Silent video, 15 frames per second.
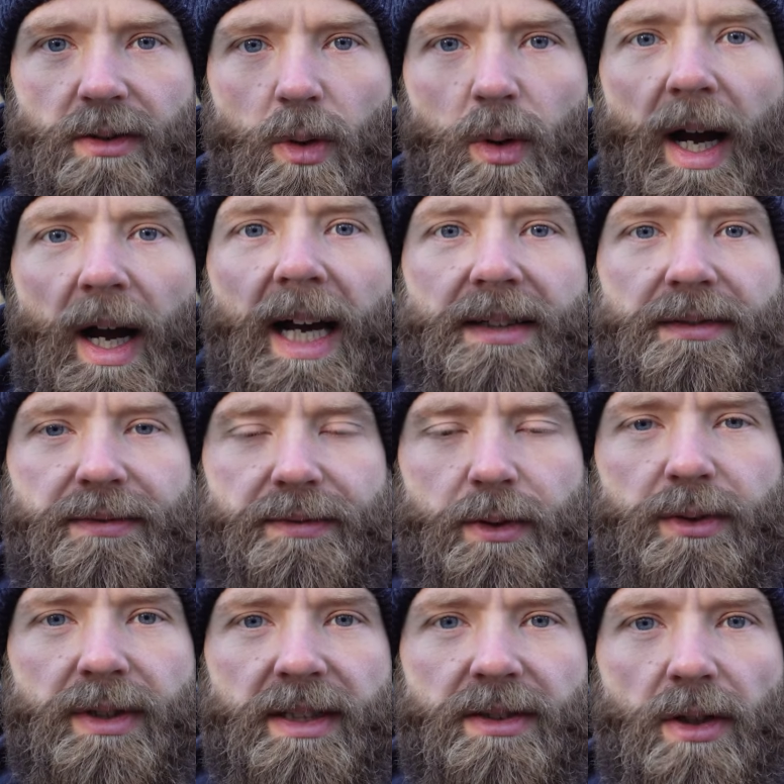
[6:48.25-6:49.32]
or have
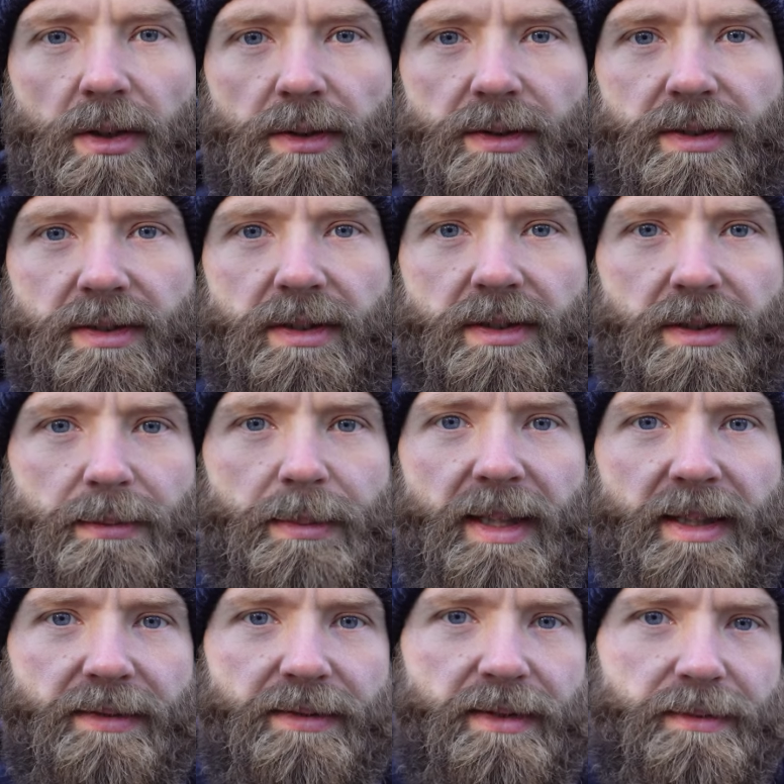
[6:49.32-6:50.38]
food intolerances to
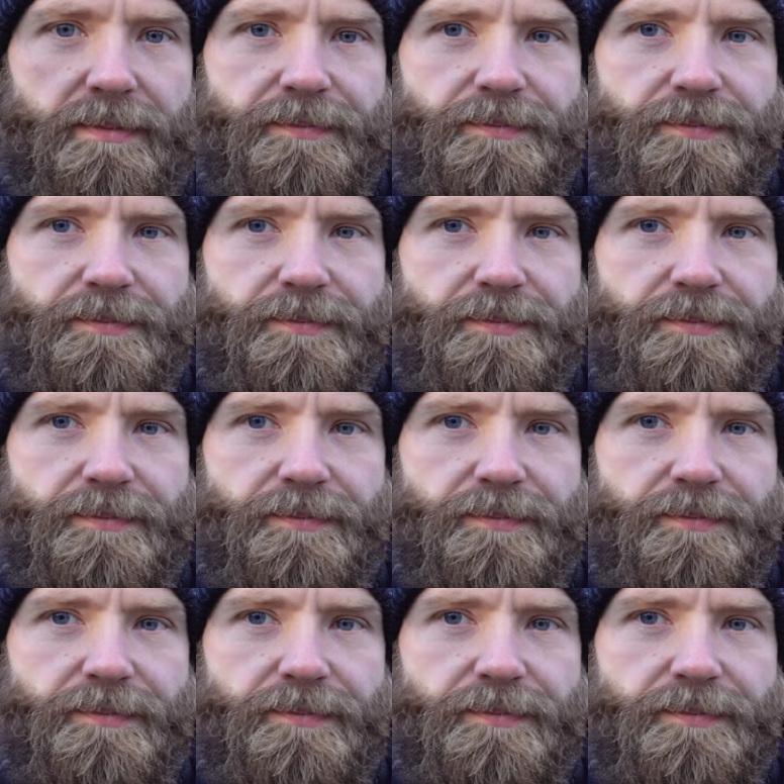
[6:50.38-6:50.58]
beef.